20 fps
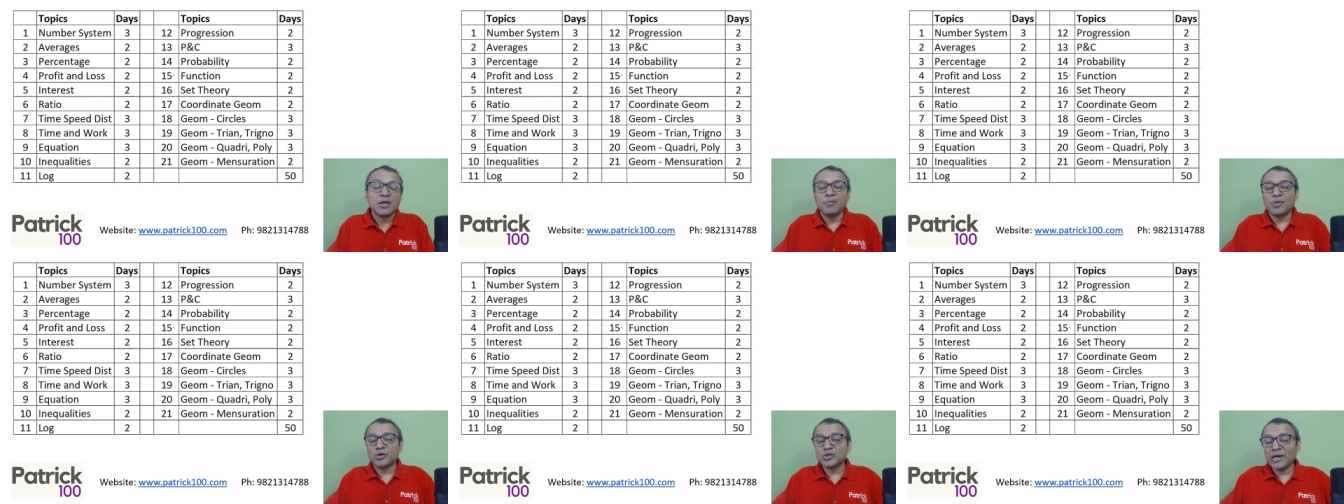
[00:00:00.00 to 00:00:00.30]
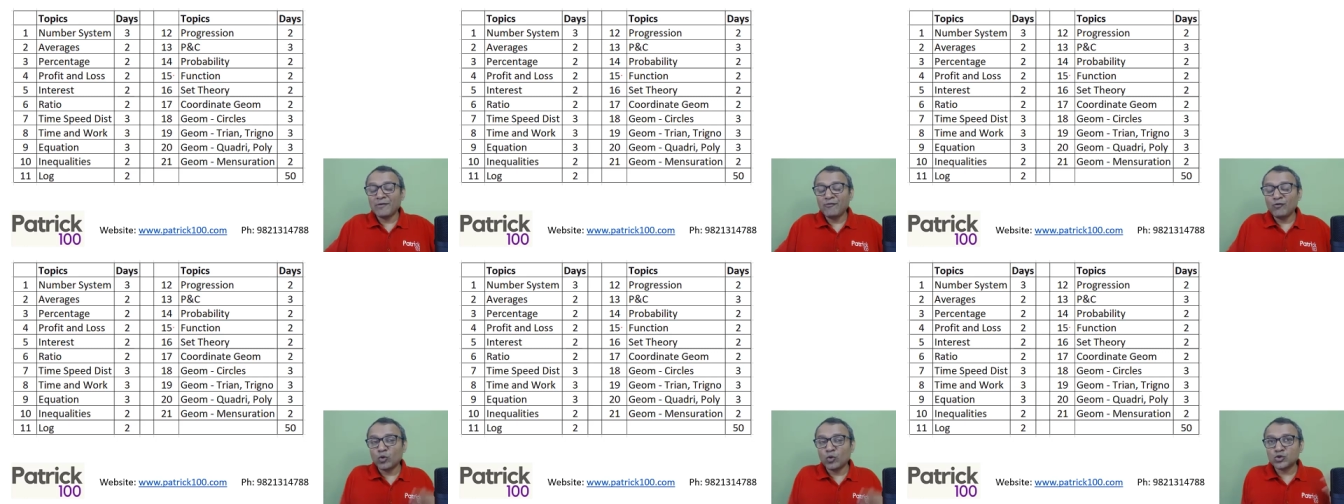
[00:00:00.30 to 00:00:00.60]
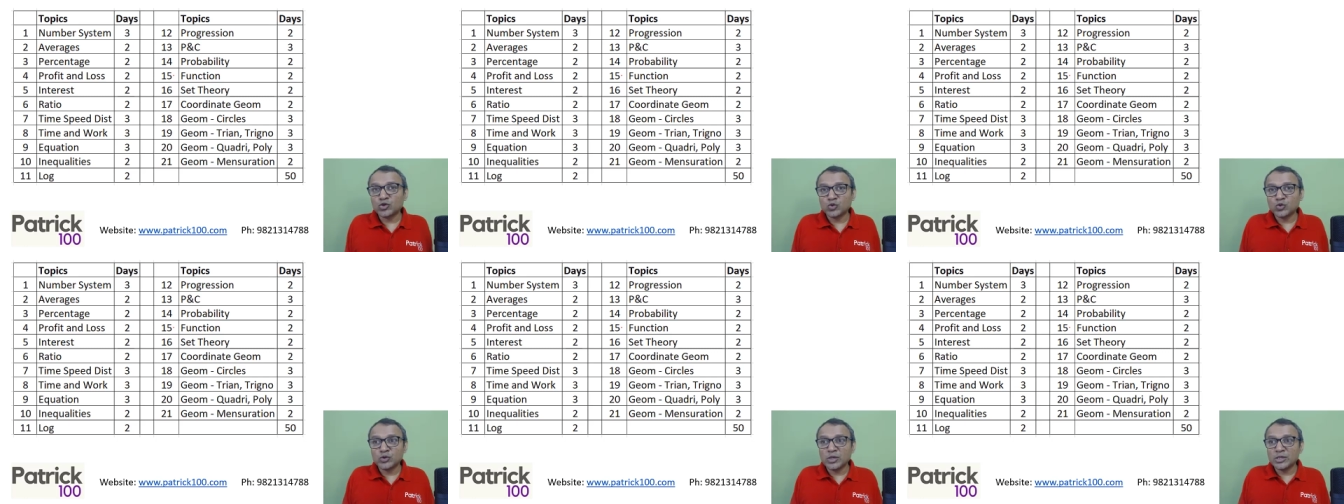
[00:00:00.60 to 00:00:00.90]
Because I've
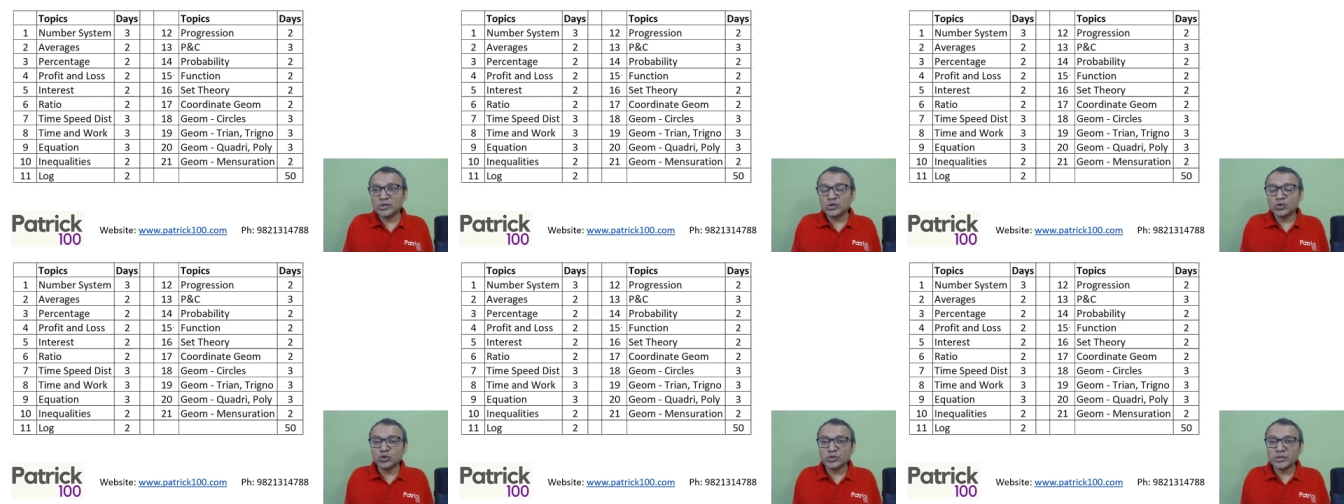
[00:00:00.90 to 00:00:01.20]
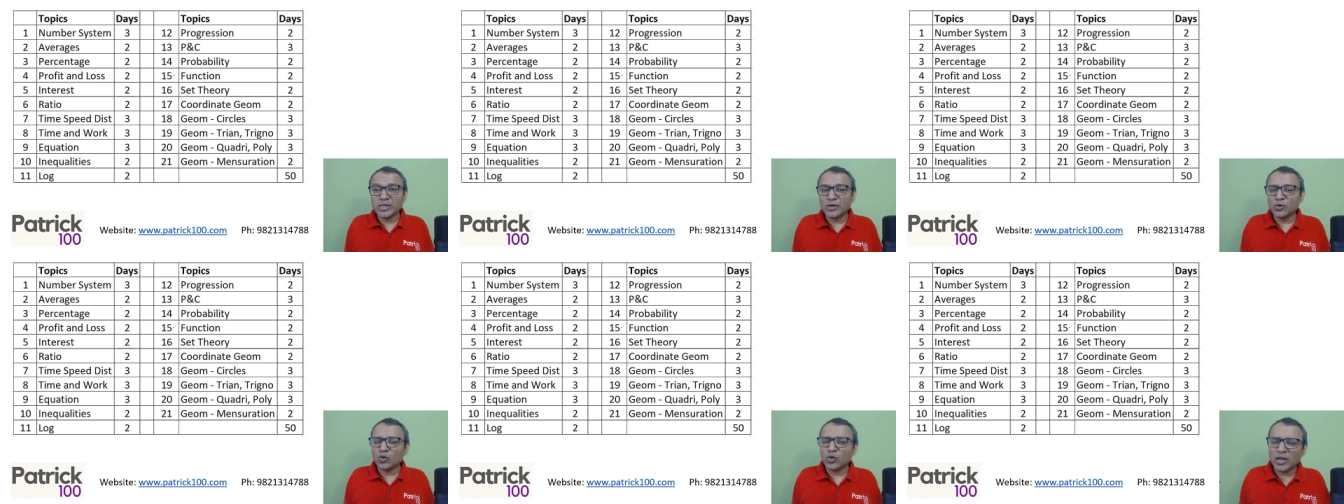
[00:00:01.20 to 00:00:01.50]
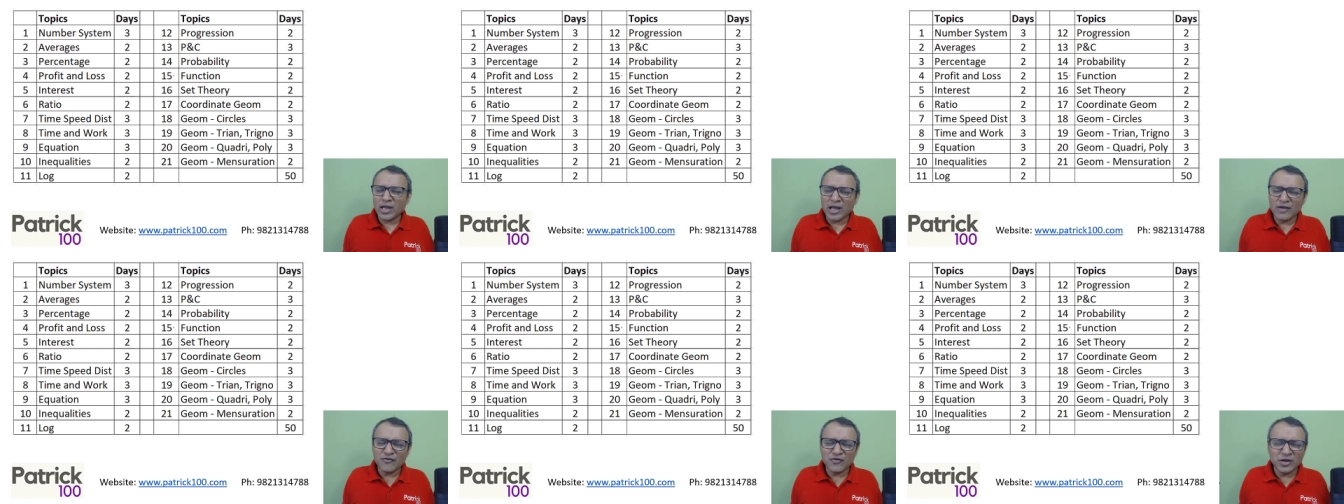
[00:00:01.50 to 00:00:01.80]
known students who said,
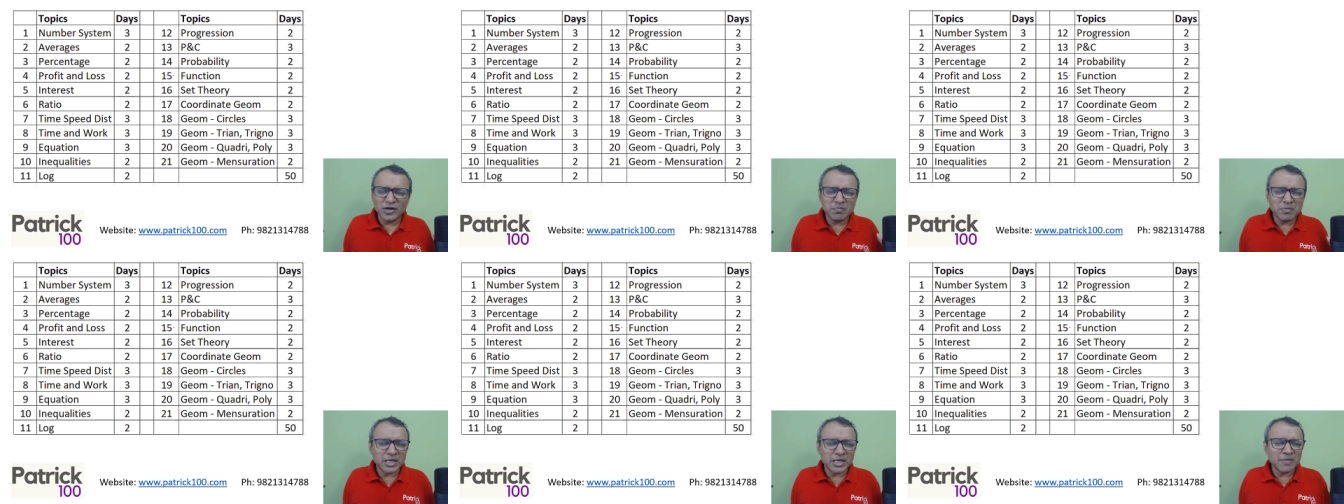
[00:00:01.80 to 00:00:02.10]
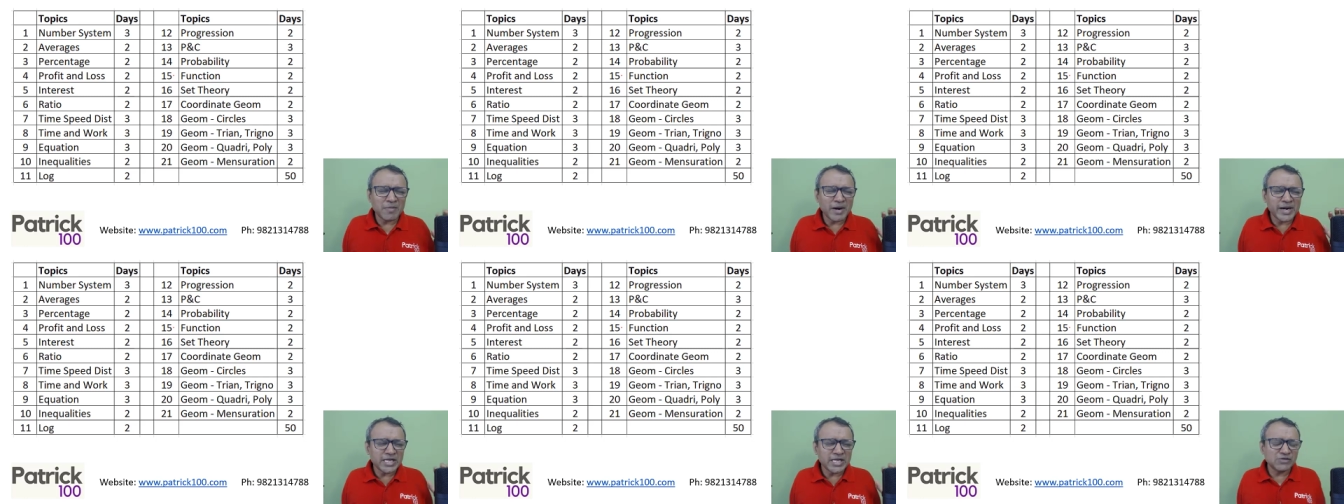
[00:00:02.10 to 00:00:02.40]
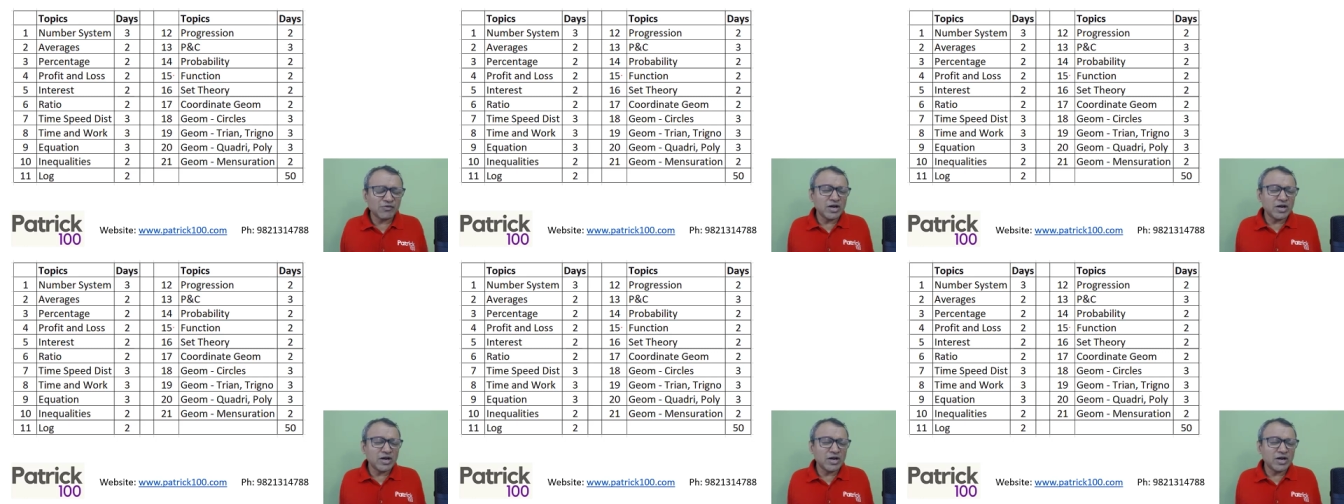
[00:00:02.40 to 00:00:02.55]
okay, I find mathematics